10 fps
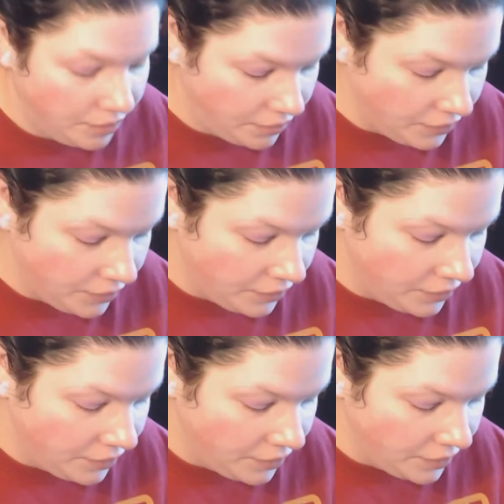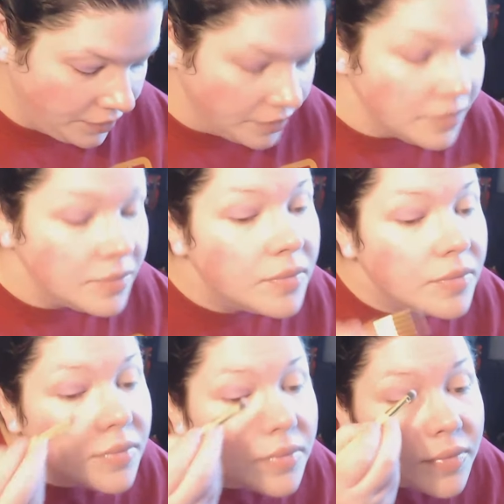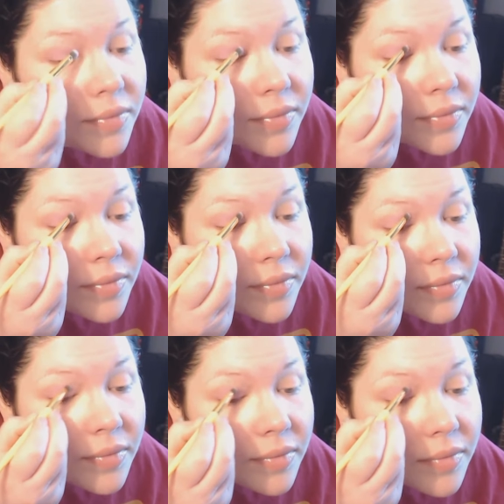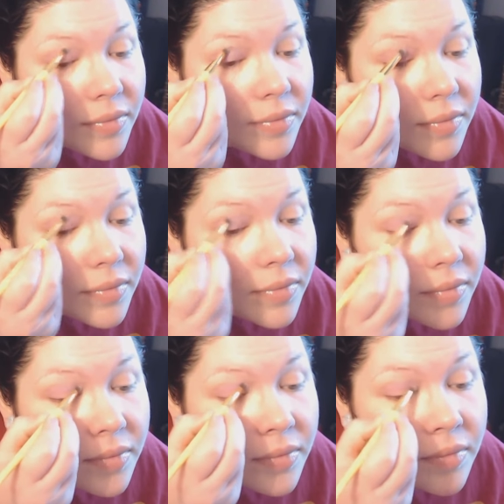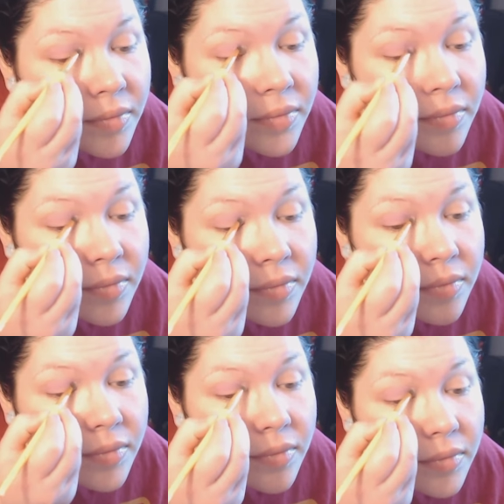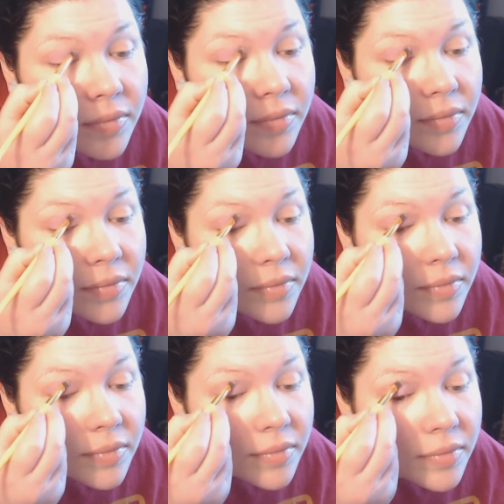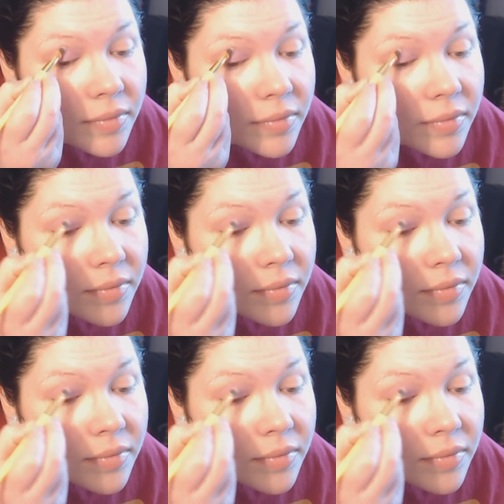(silence)